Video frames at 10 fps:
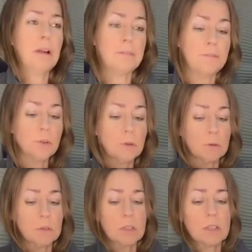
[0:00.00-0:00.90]
I brought
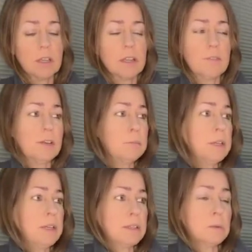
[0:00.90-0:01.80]
food. And if
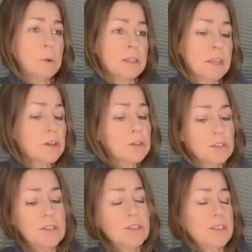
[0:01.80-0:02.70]
anybody doesn't want theirs,
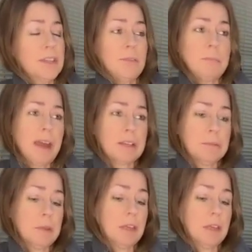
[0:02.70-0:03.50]
you can just give it back to